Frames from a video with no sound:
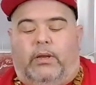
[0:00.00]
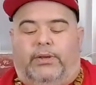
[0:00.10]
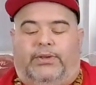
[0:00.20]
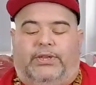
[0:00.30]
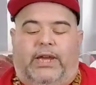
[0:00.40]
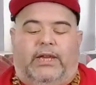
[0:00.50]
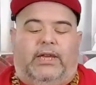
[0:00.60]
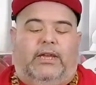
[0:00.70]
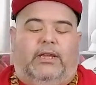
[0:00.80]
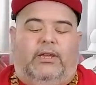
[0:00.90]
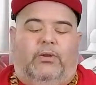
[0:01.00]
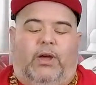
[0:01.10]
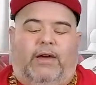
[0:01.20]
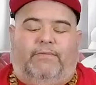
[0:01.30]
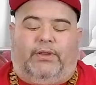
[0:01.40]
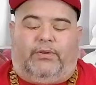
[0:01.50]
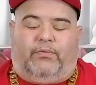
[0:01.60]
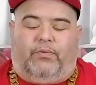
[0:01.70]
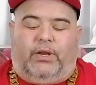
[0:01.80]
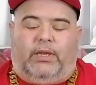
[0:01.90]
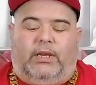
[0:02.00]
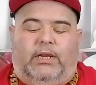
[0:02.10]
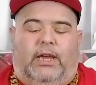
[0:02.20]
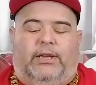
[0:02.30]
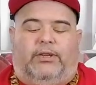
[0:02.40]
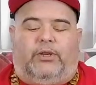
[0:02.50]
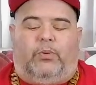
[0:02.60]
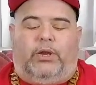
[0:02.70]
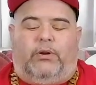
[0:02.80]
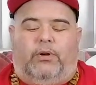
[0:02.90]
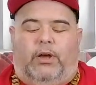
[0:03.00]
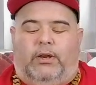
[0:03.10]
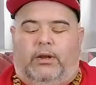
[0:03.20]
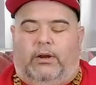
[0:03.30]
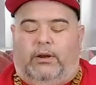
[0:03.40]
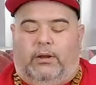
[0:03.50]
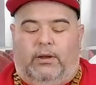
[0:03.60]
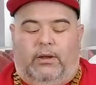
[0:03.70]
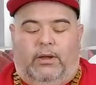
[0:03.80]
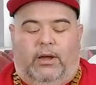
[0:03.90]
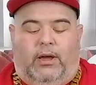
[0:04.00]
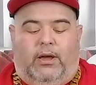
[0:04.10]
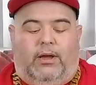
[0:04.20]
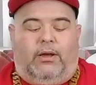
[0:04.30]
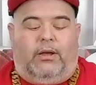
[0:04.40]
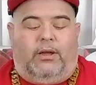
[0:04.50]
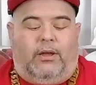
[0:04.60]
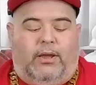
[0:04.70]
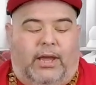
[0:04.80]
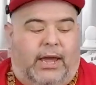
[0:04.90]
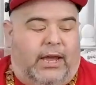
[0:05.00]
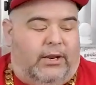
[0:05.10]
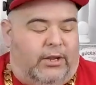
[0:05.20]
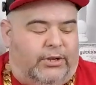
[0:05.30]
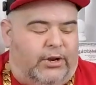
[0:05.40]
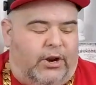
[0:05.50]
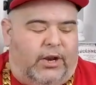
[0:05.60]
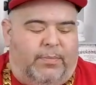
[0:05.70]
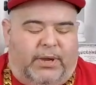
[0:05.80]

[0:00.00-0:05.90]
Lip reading: Second, you have this really nice tweeter on here. And let's turn on the